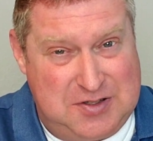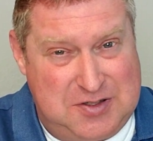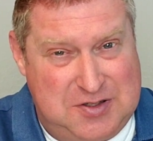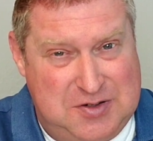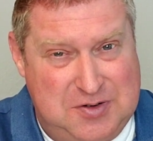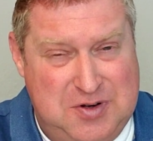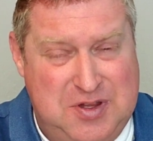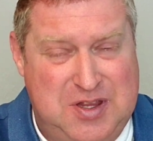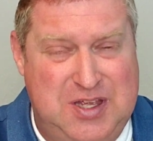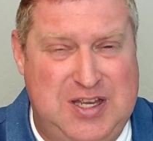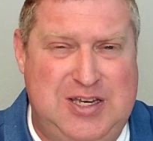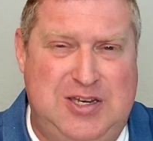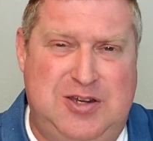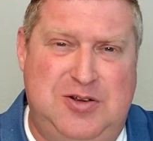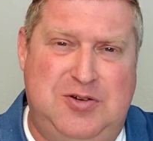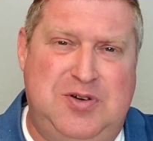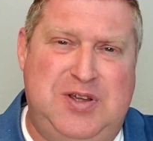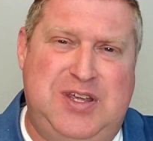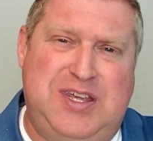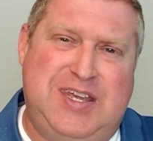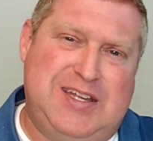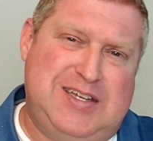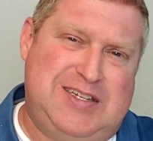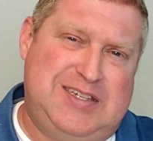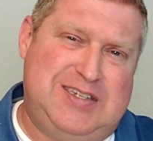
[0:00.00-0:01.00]
So are they
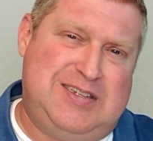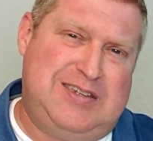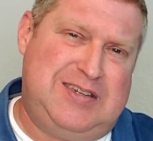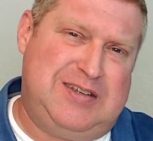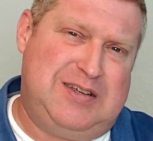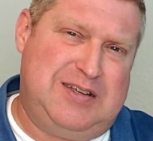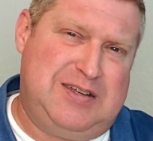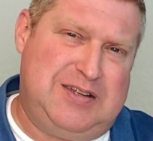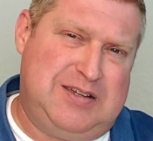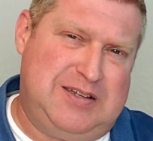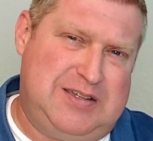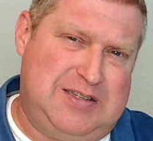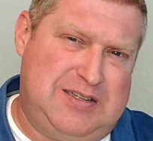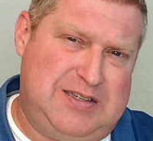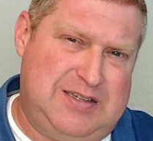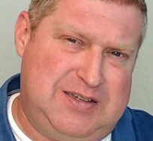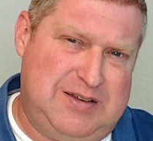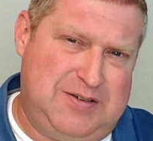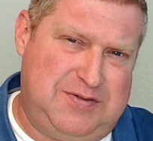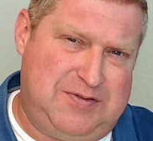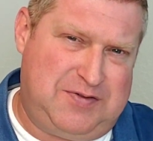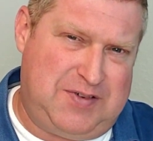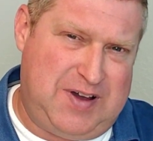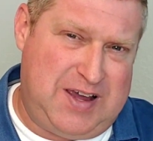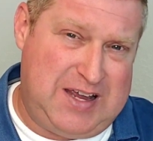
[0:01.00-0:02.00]
doing it
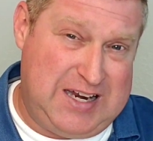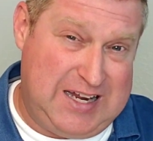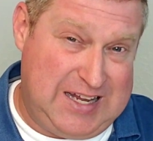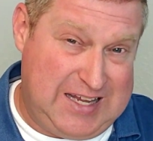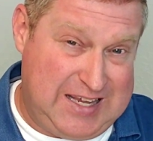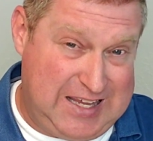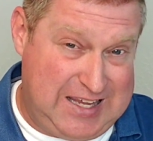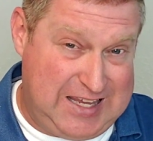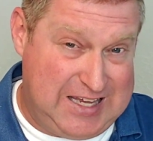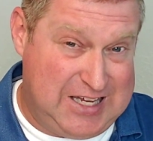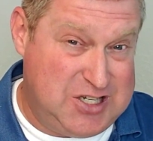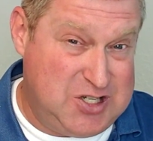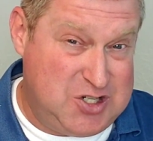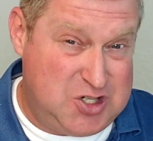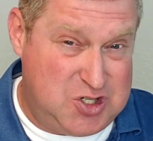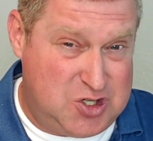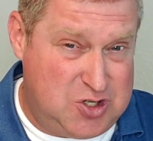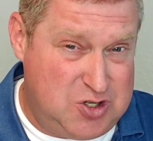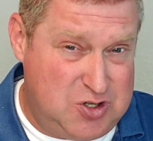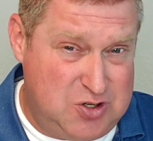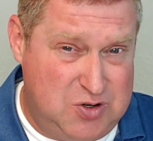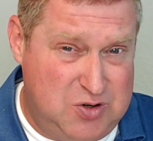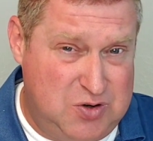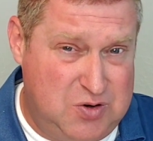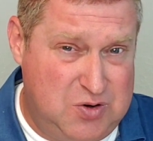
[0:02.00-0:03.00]
to fight against
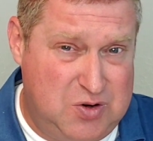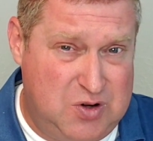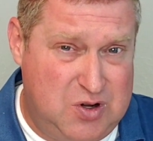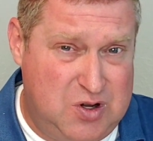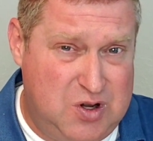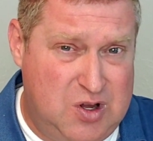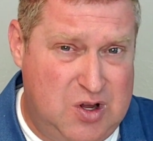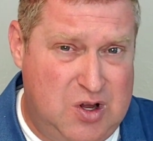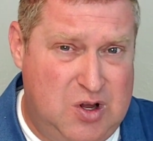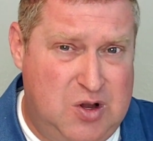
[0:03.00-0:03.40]
you?